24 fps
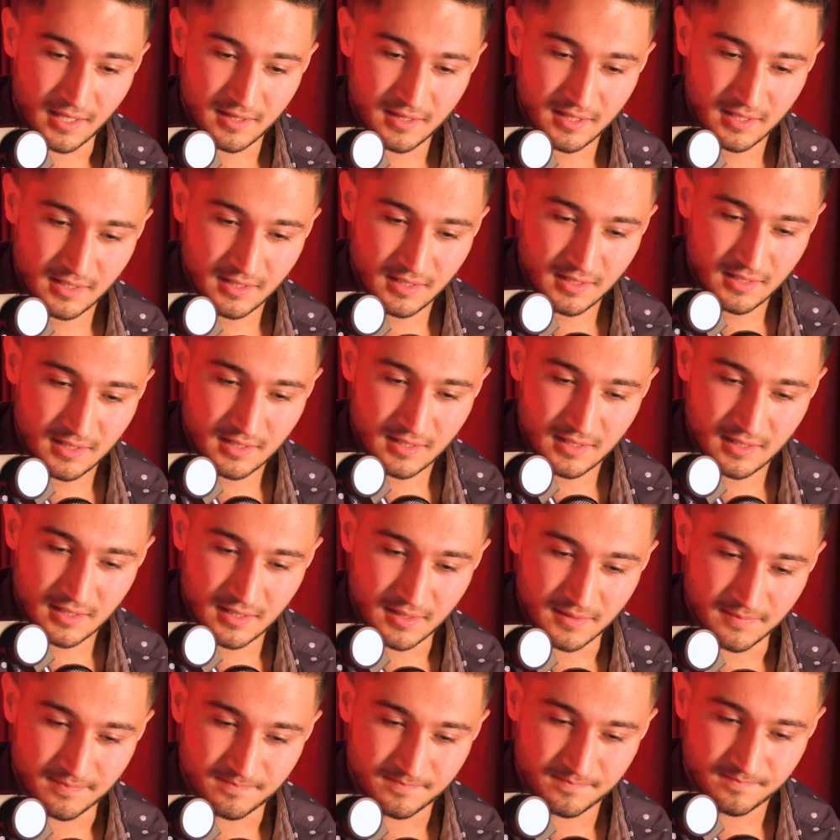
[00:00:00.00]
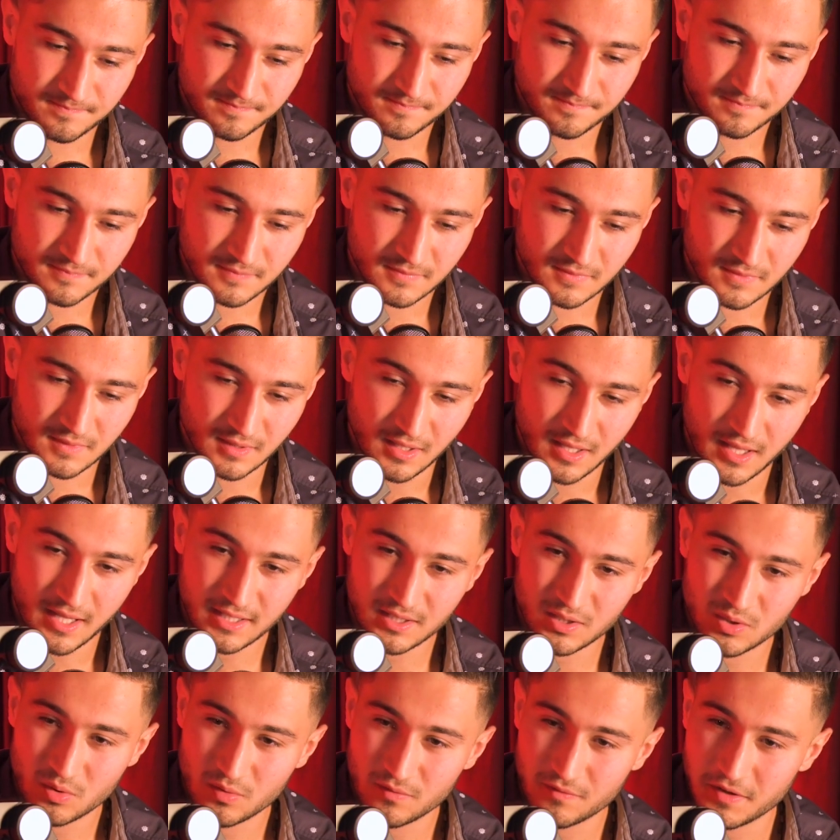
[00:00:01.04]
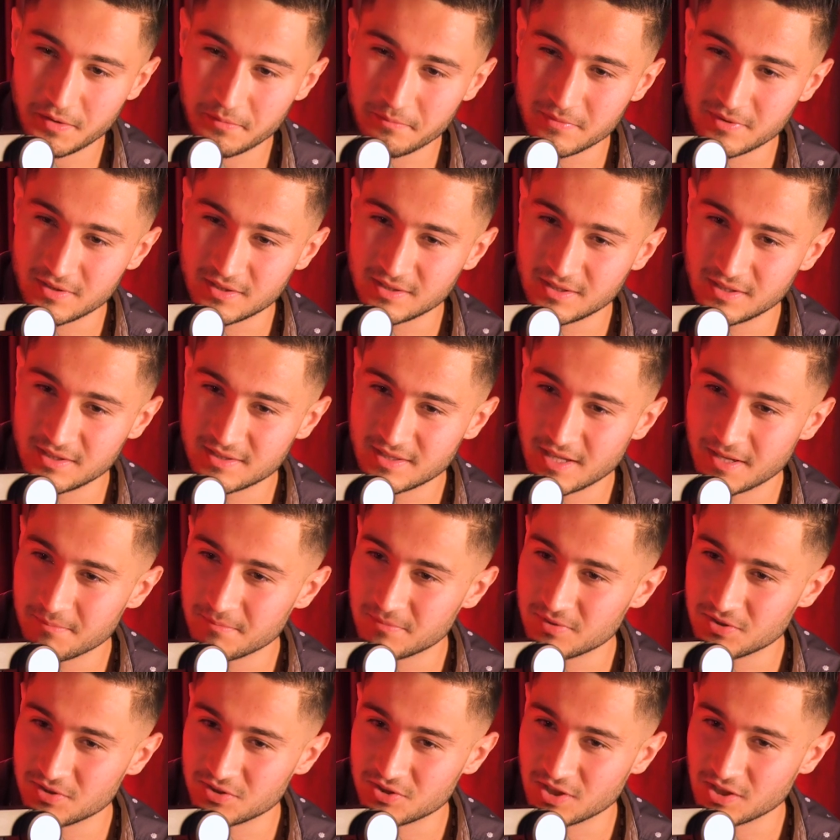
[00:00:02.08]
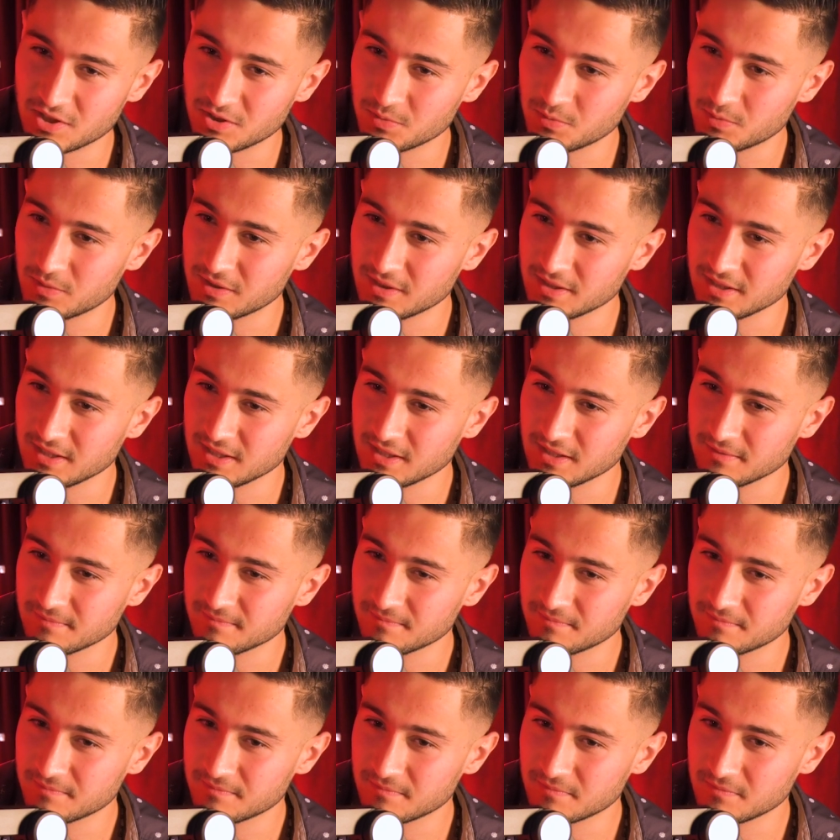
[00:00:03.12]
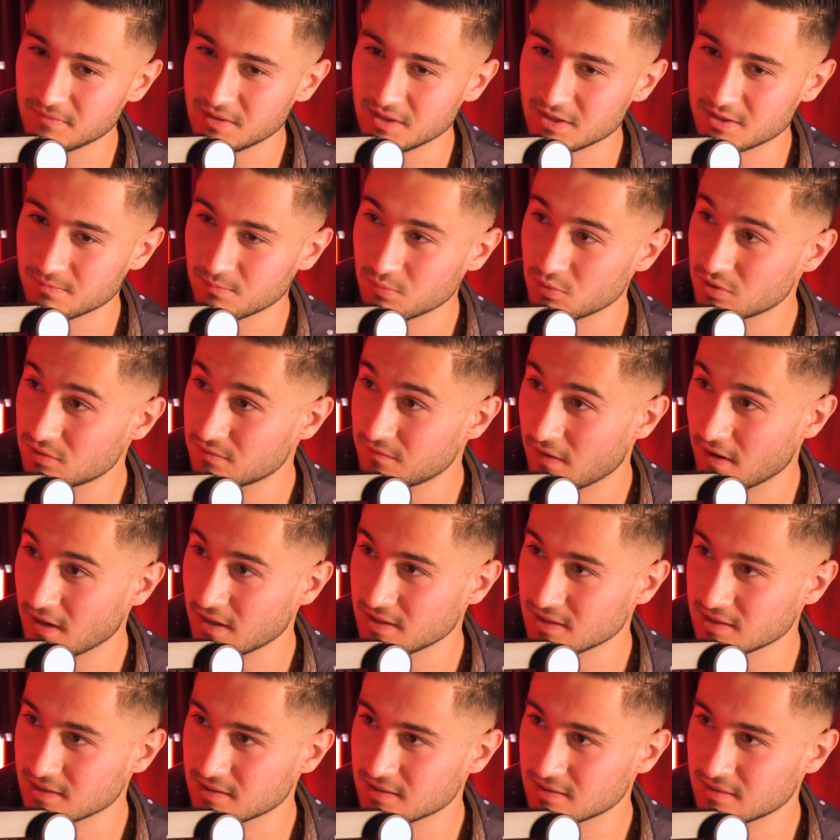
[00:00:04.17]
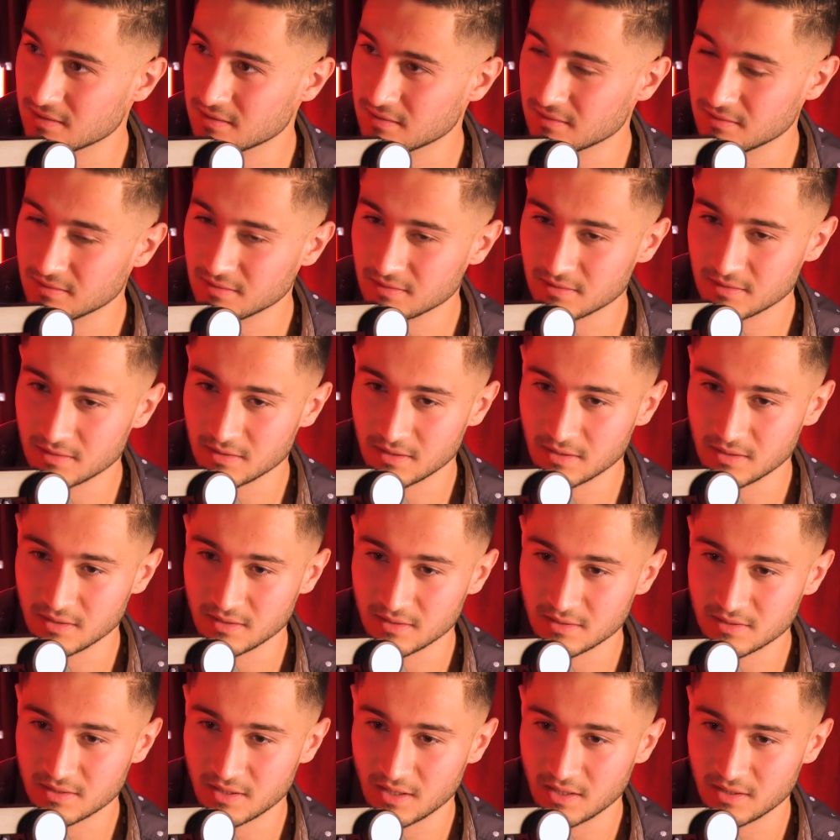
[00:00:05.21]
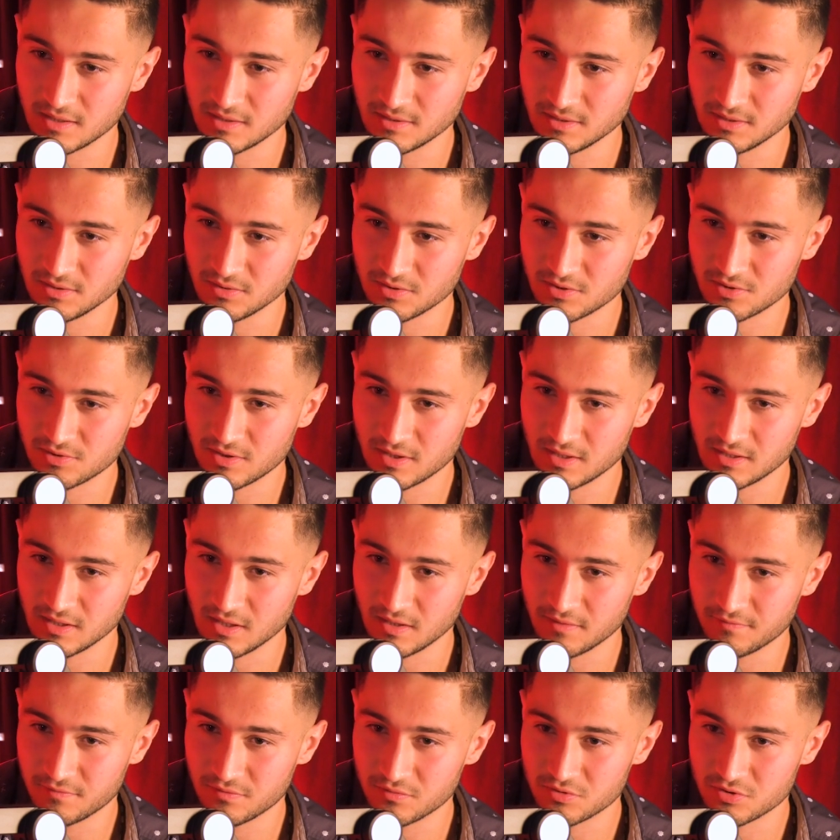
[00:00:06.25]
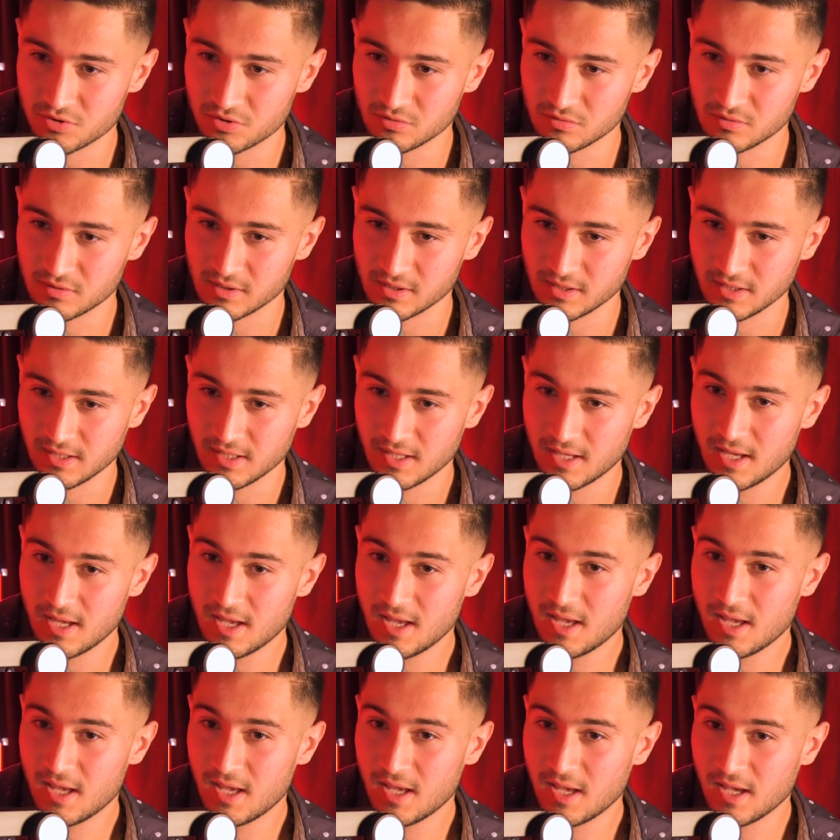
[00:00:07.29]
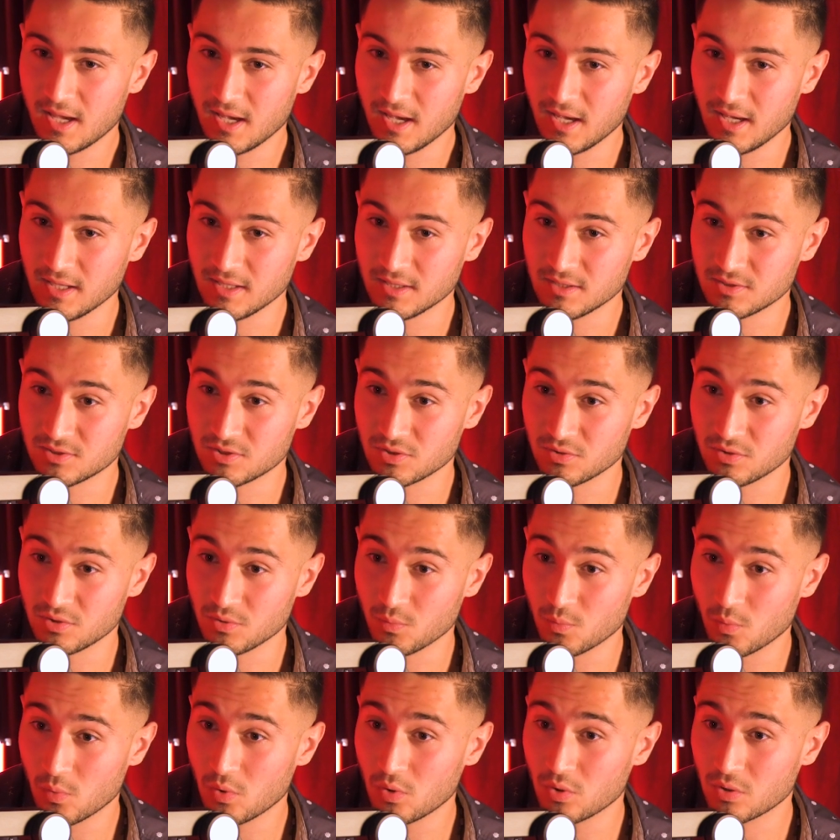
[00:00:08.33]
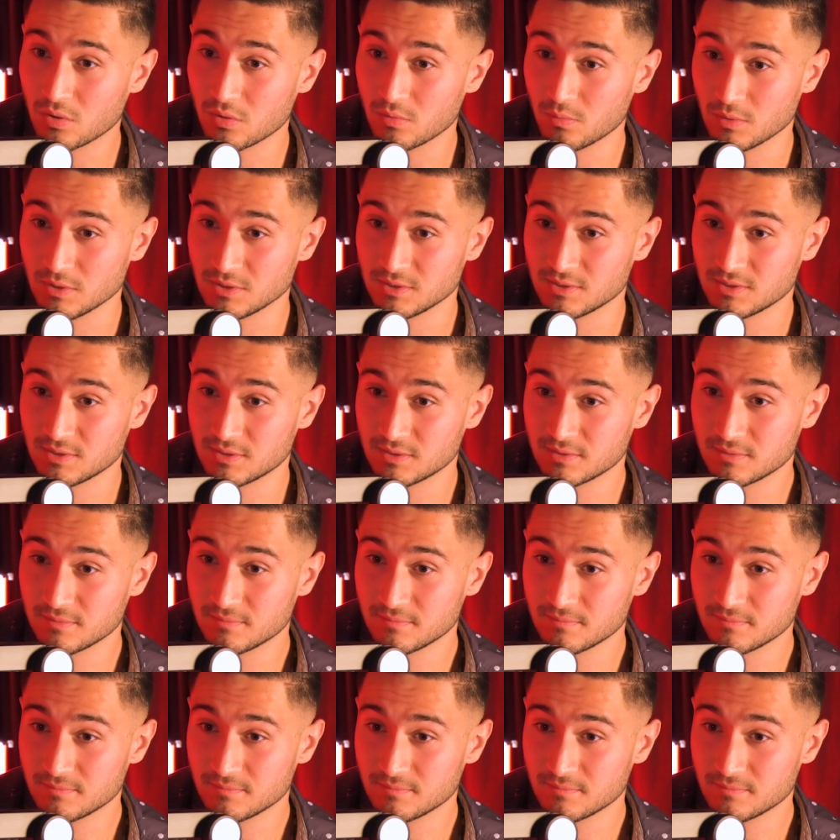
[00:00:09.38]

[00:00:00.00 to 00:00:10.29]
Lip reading: I think late November, December, January, these bushfires started in Australia, unfortunately. And so the work was